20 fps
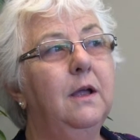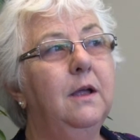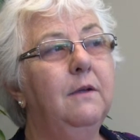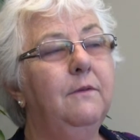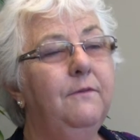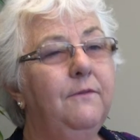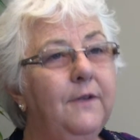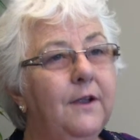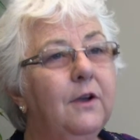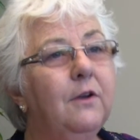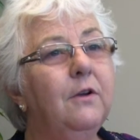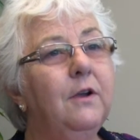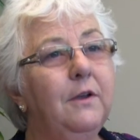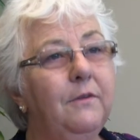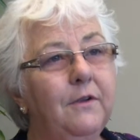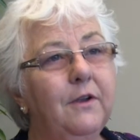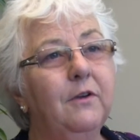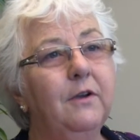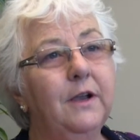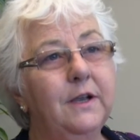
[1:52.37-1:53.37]
very,
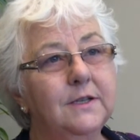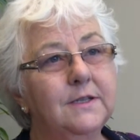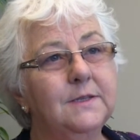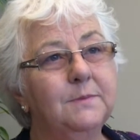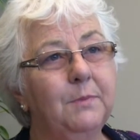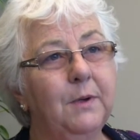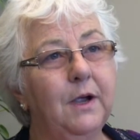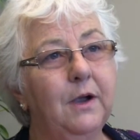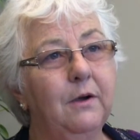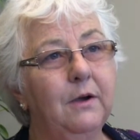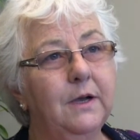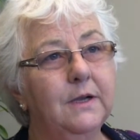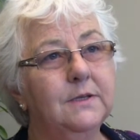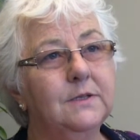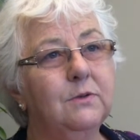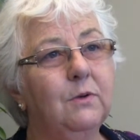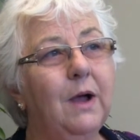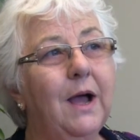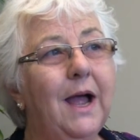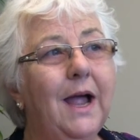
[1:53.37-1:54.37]
very inspiring.
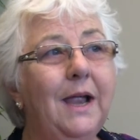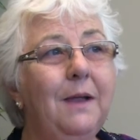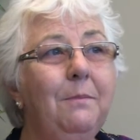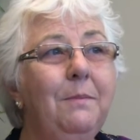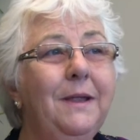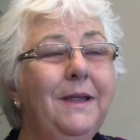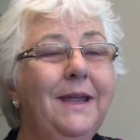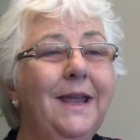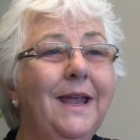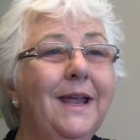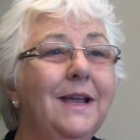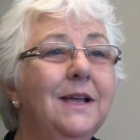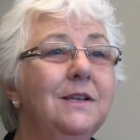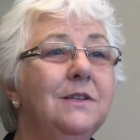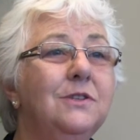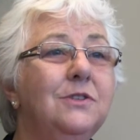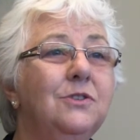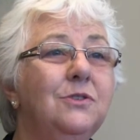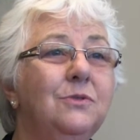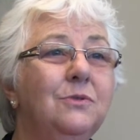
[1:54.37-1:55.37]
So I
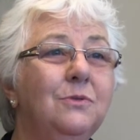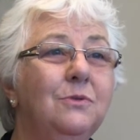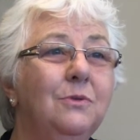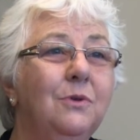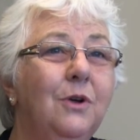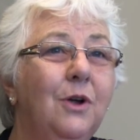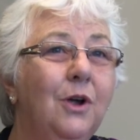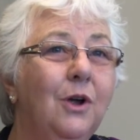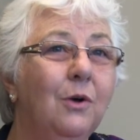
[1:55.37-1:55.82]
began to